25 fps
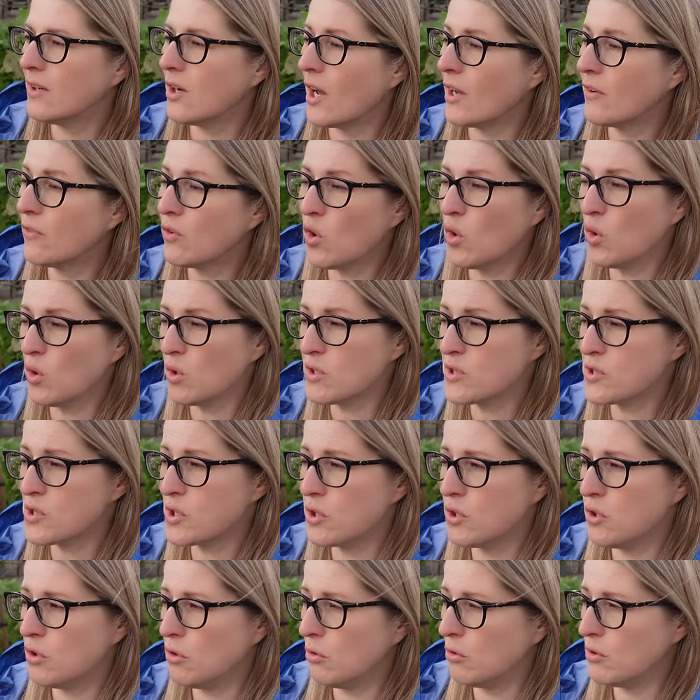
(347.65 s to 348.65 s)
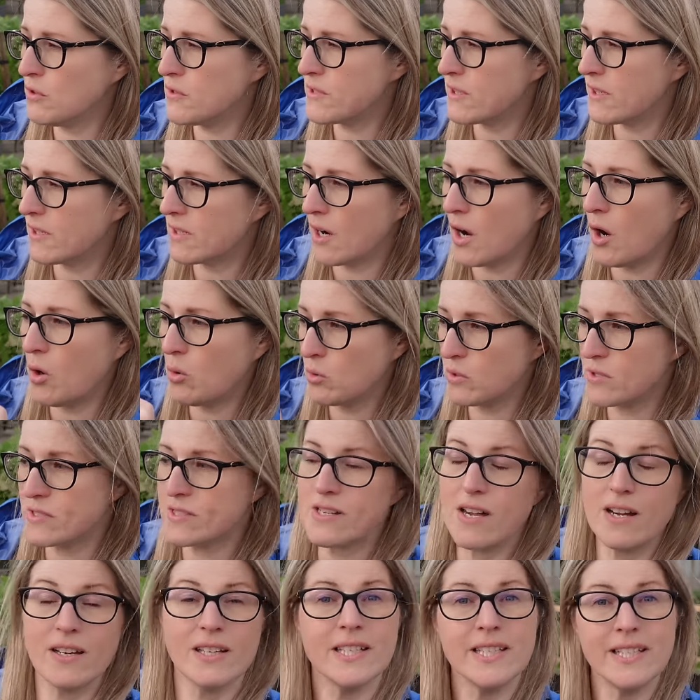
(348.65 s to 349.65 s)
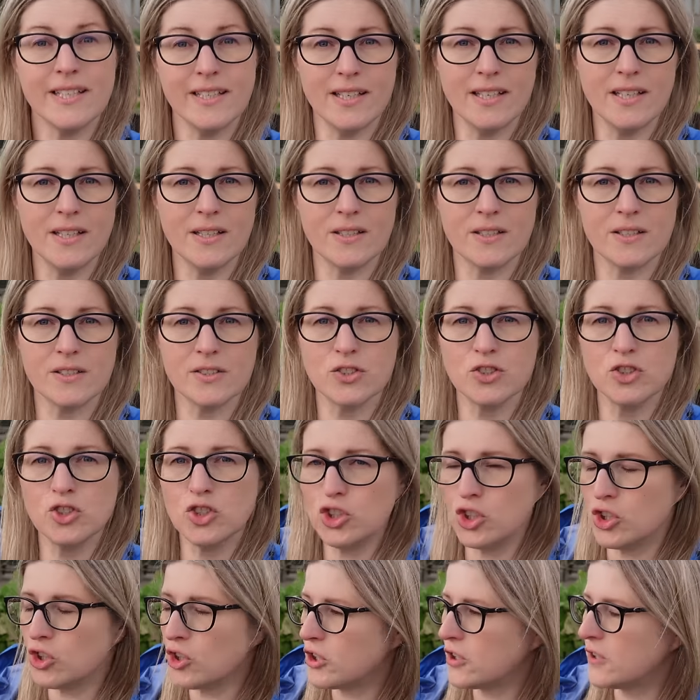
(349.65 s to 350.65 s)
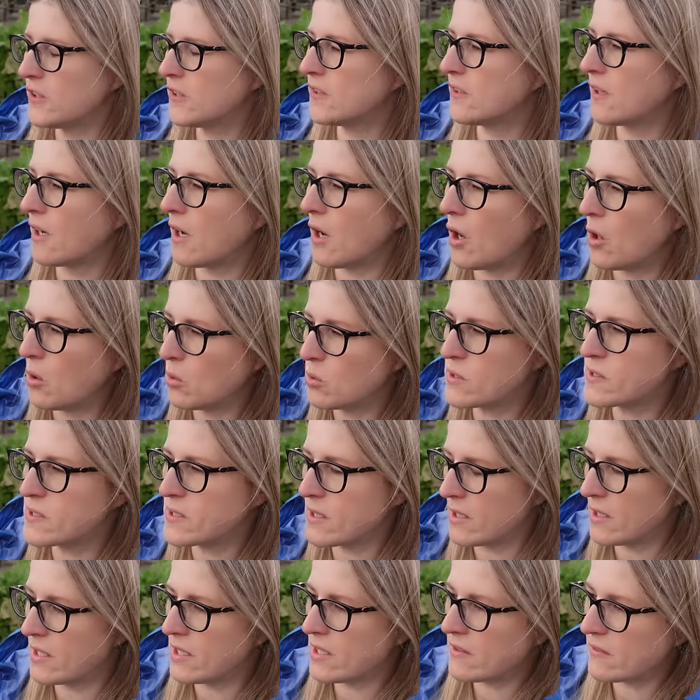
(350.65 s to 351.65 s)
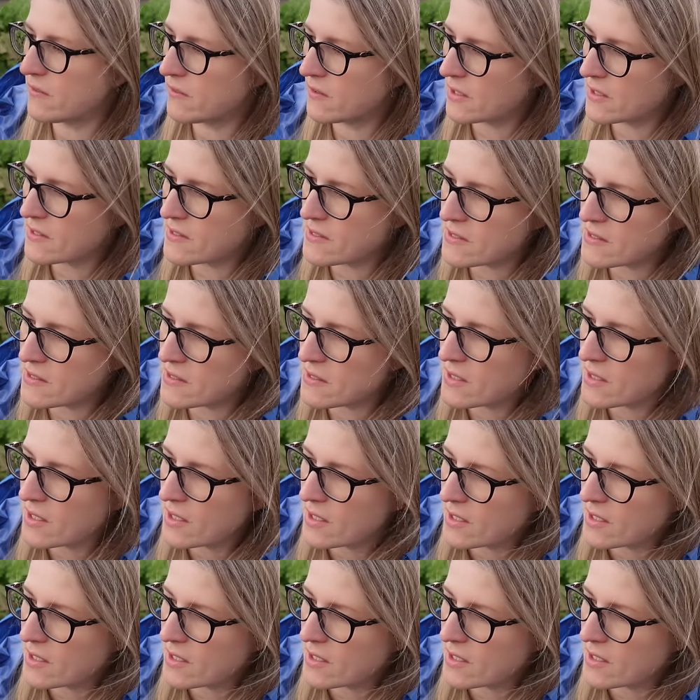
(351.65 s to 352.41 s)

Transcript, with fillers: Now I've also used it outside here, just outside of this